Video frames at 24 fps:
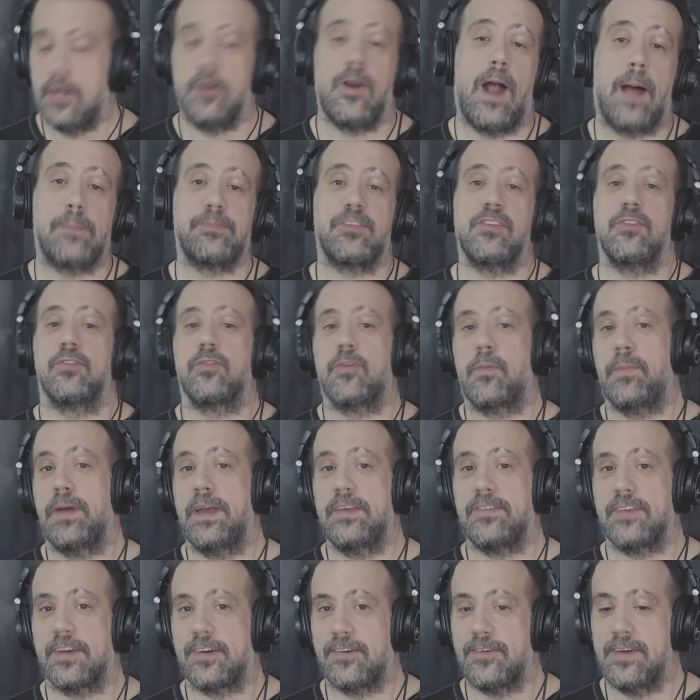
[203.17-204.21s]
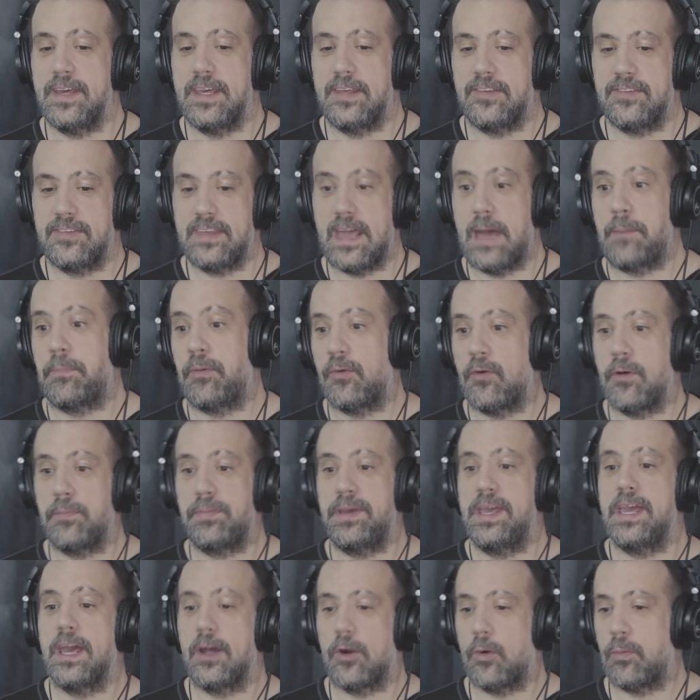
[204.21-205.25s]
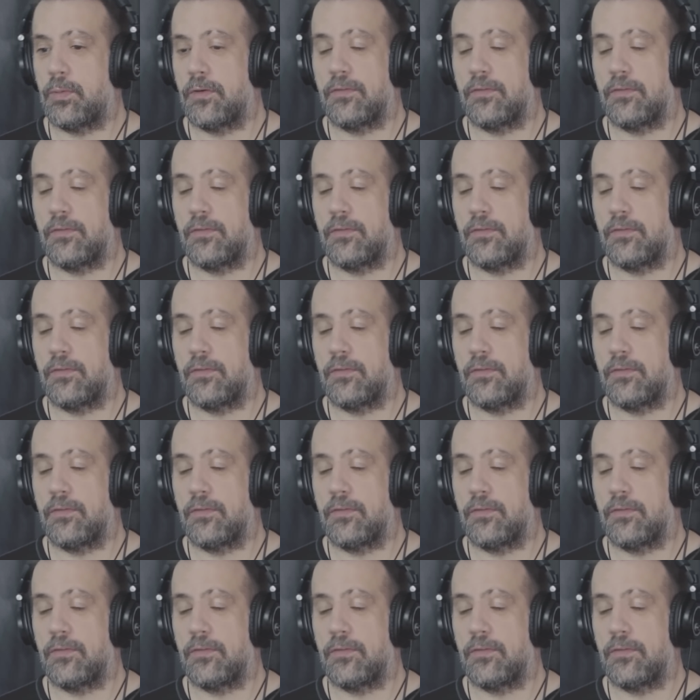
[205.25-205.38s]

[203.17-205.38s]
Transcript: Your options are basically sample a piano